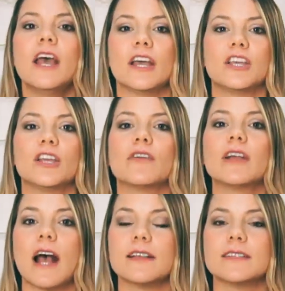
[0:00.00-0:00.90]
A
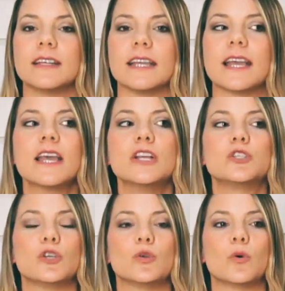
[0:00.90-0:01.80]
curiosity
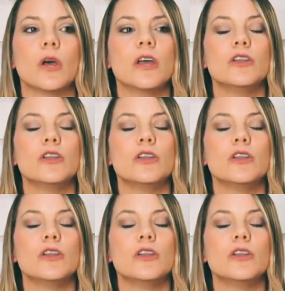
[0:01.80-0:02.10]
to